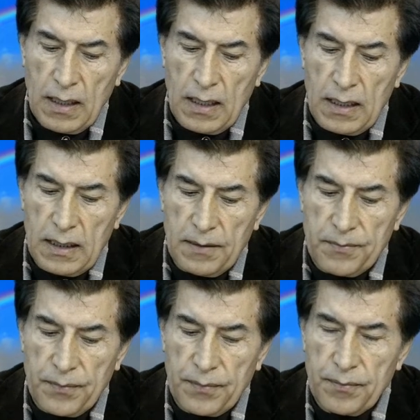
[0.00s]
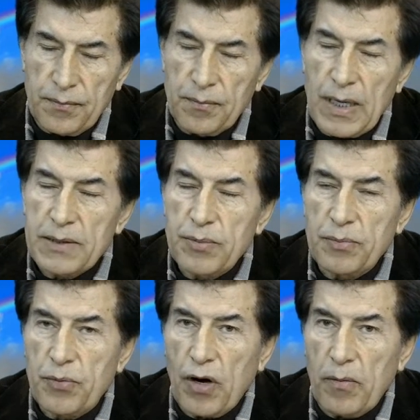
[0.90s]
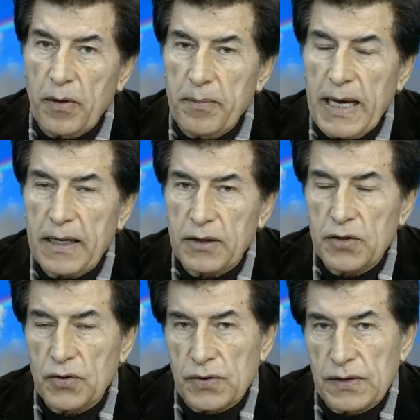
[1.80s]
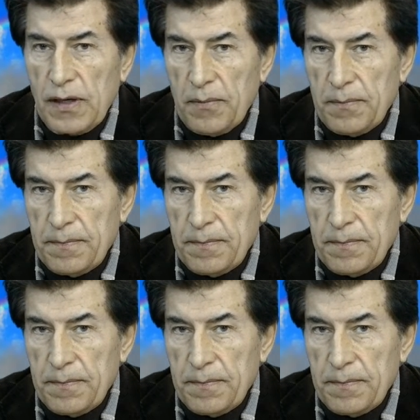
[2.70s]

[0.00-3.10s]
um, might be problematic to some